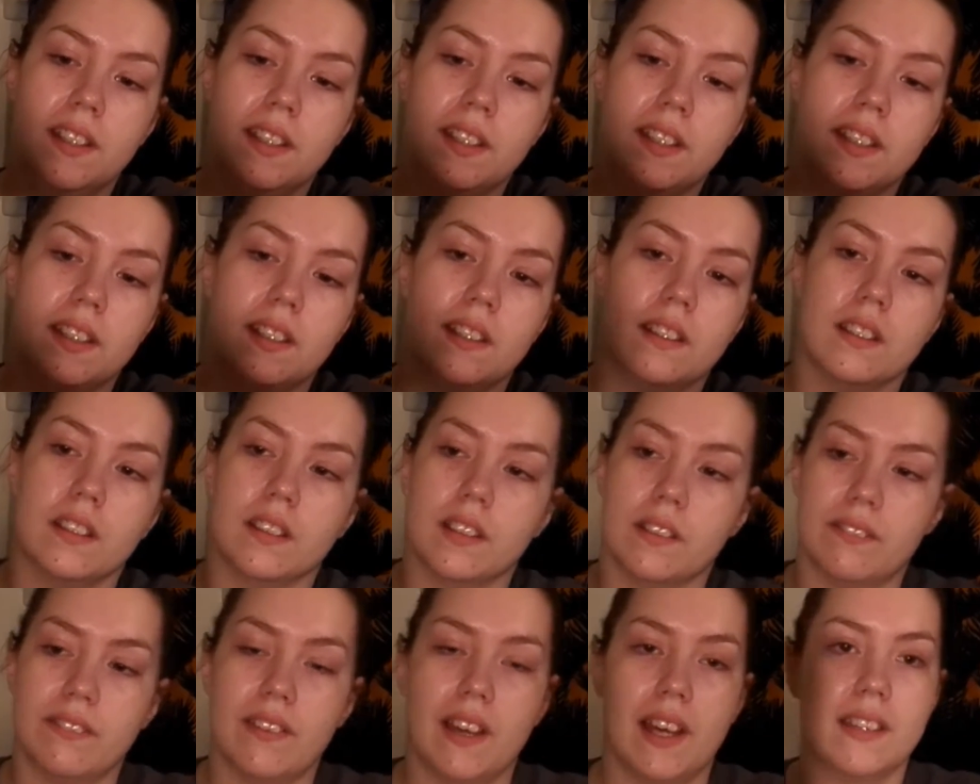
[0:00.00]
get it on
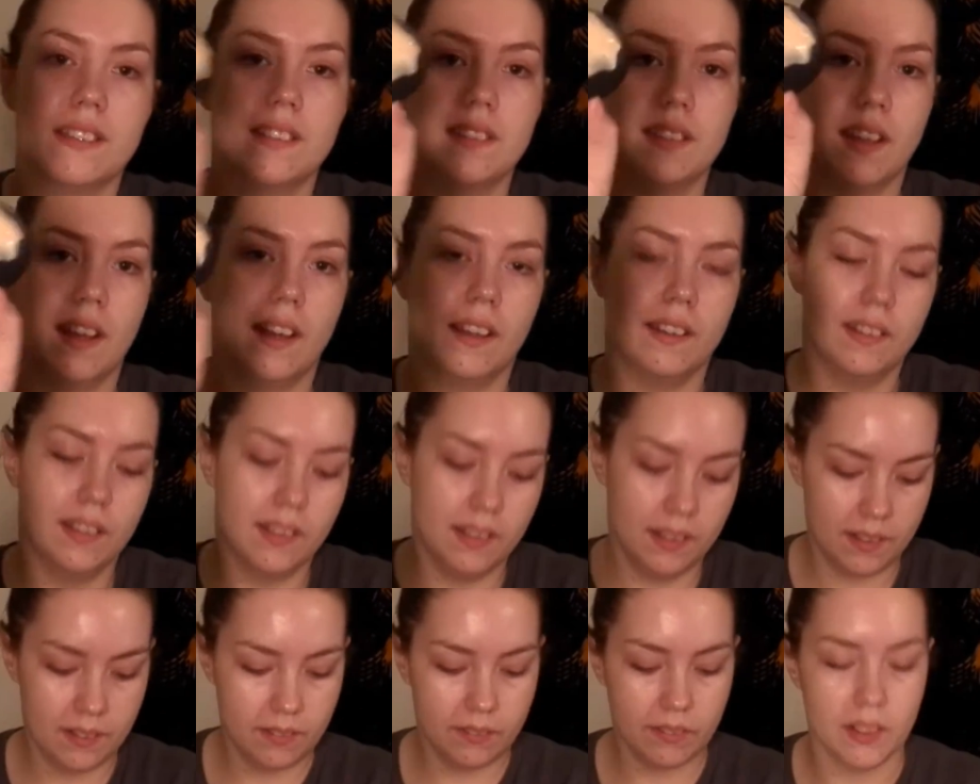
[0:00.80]
the fat side,
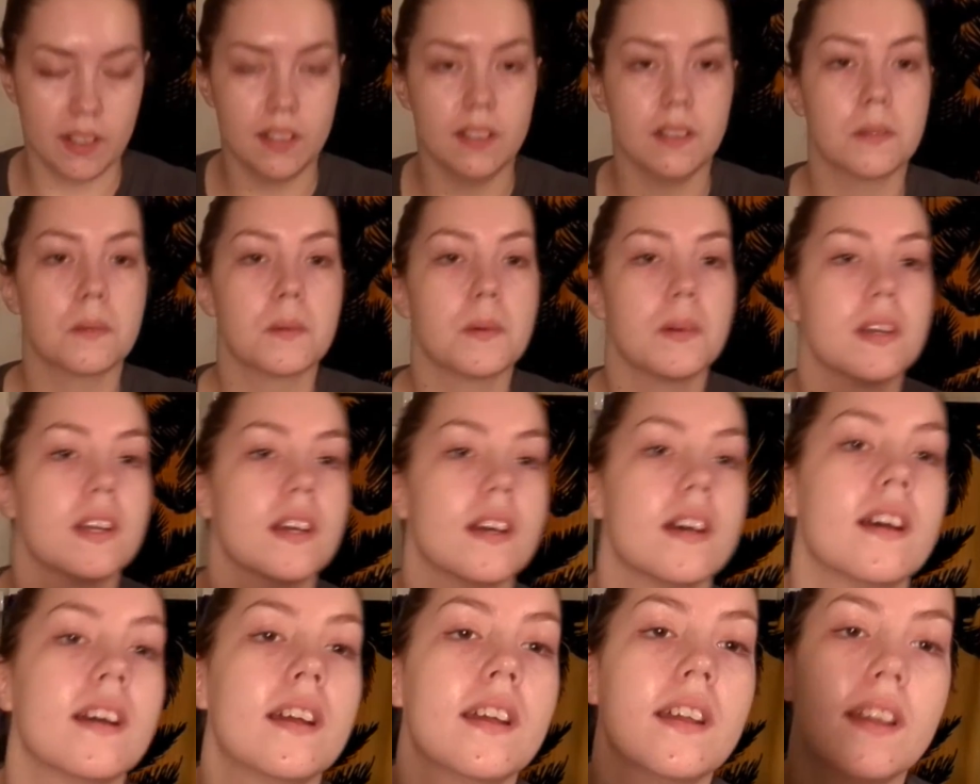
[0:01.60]
and you're
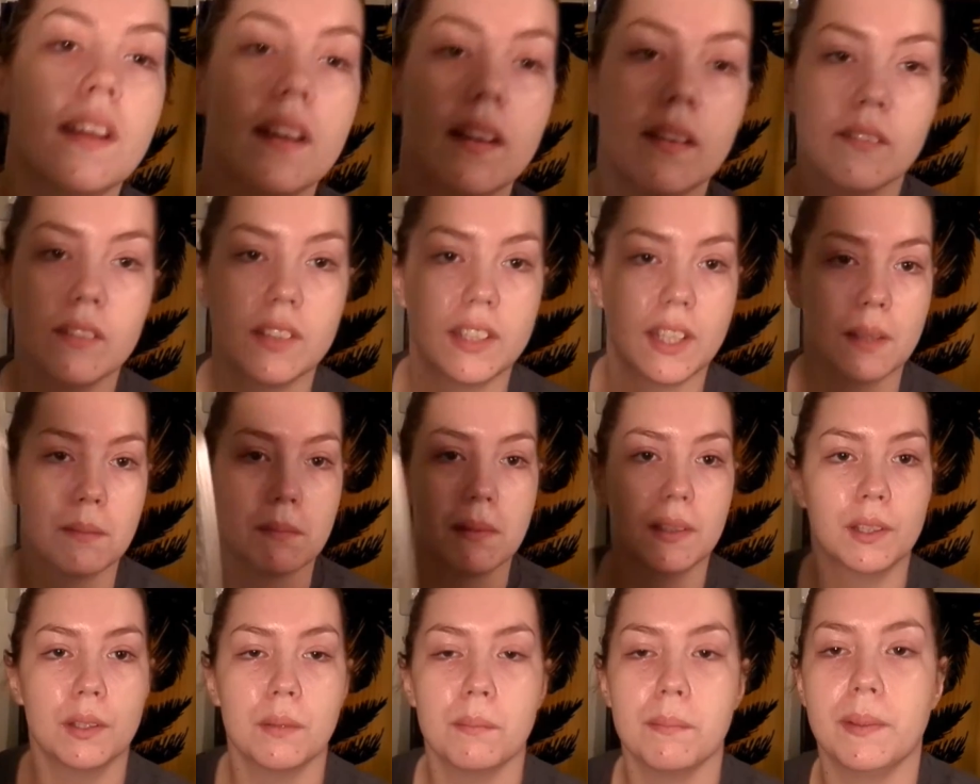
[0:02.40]
gonna take my
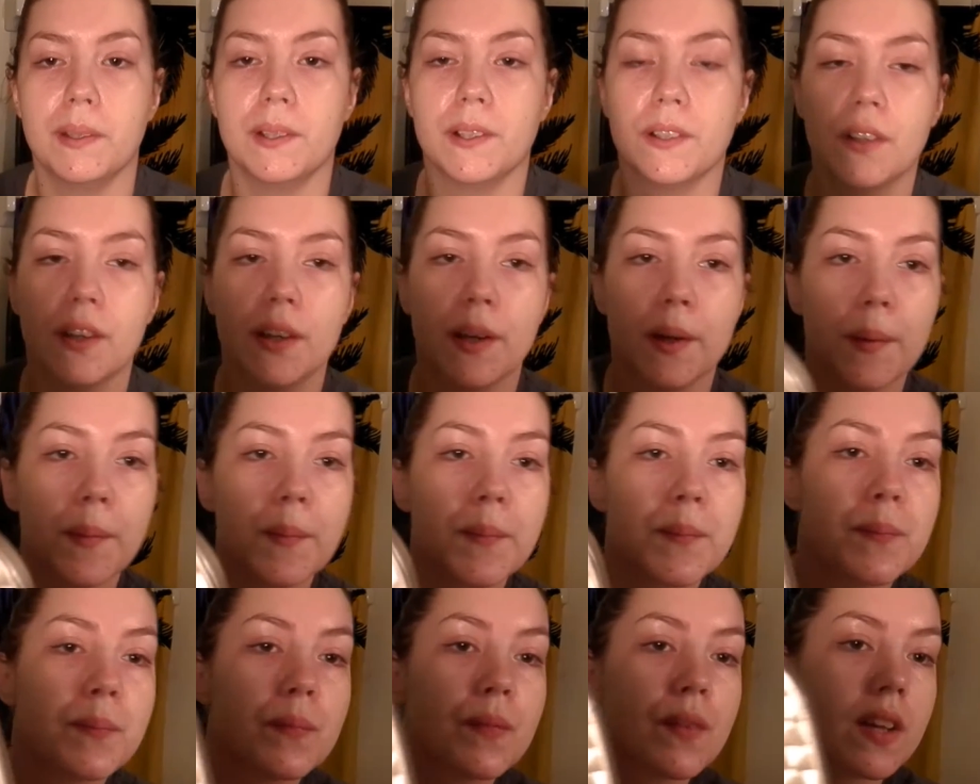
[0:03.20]
little mirror here,
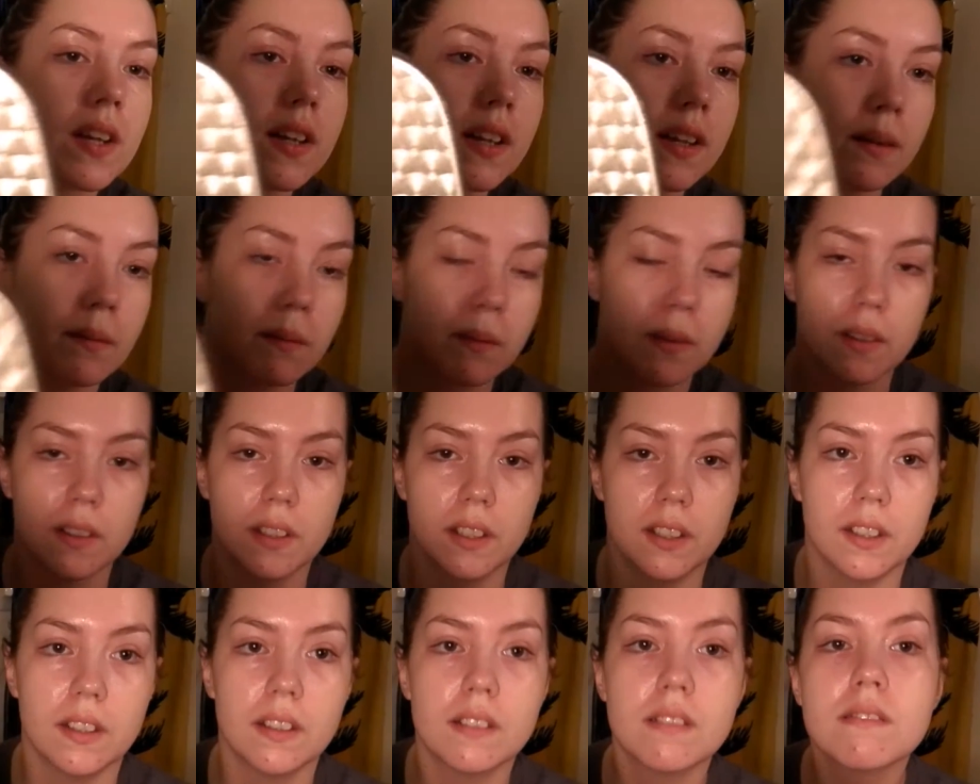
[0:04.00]
and I'm
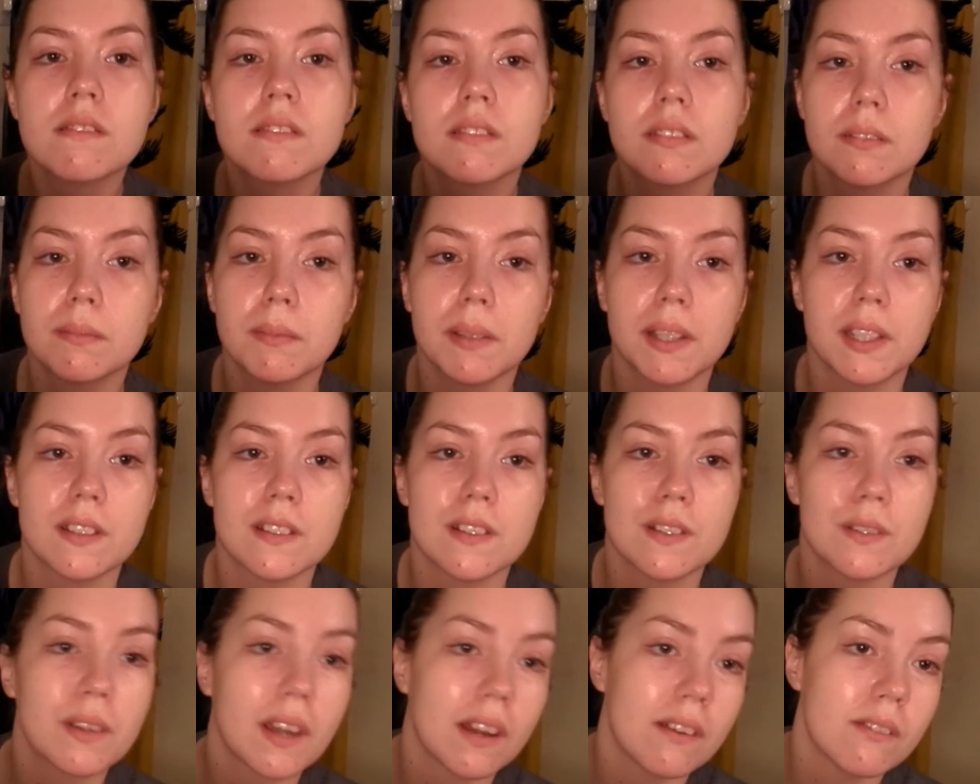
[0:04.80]
gonna make sure
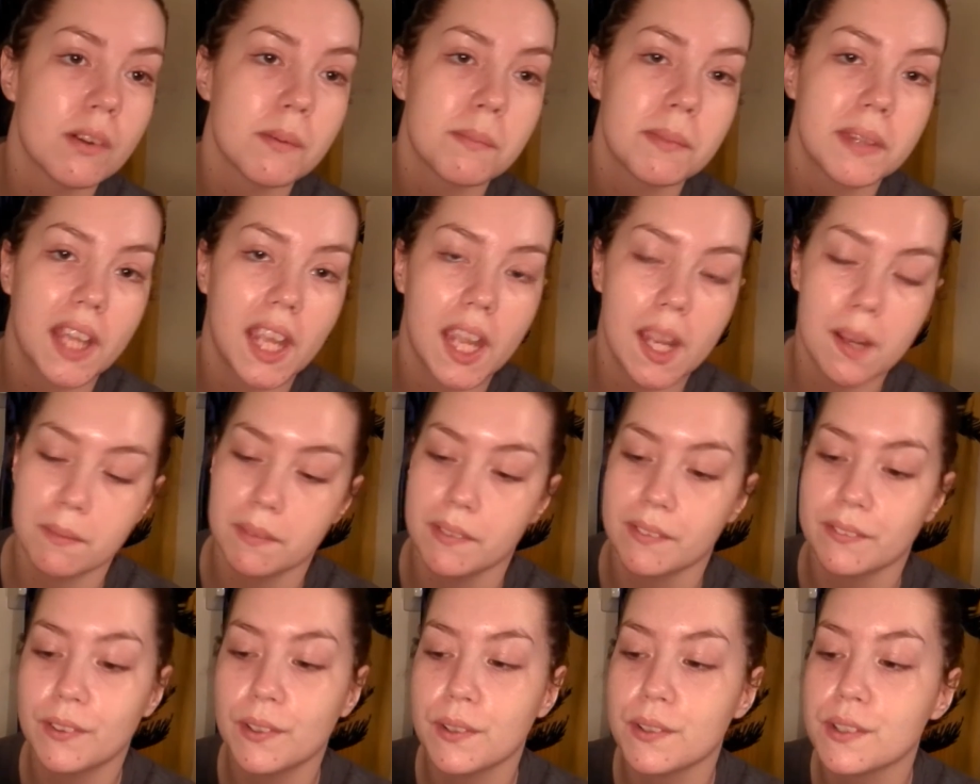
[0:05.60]
I don't cover up the
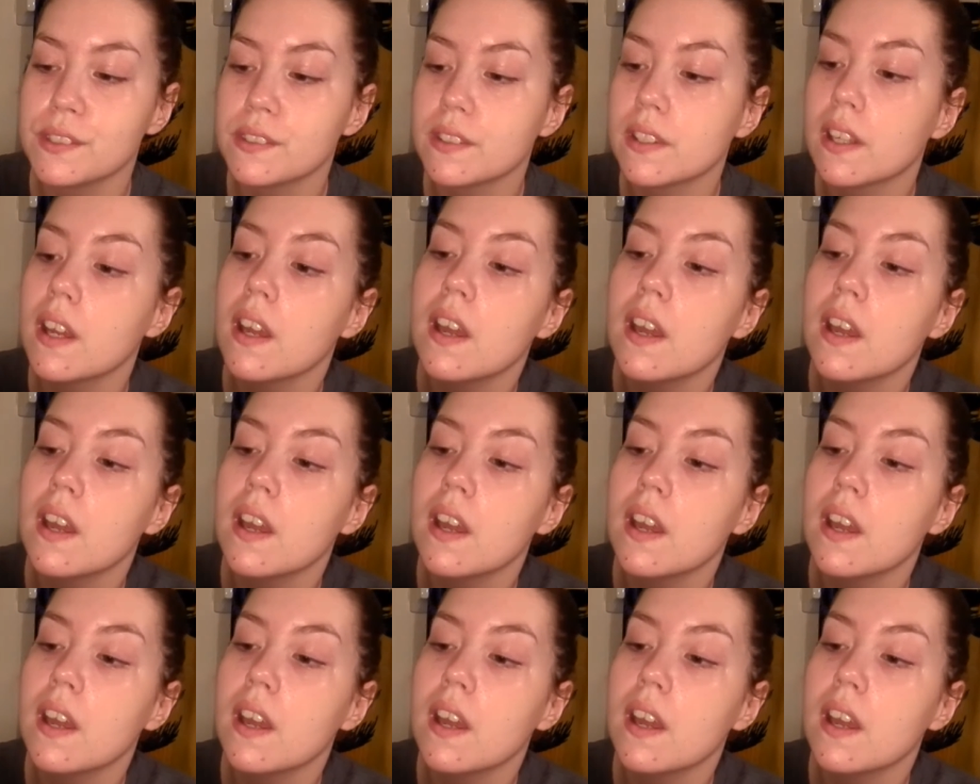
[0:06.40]
camera first,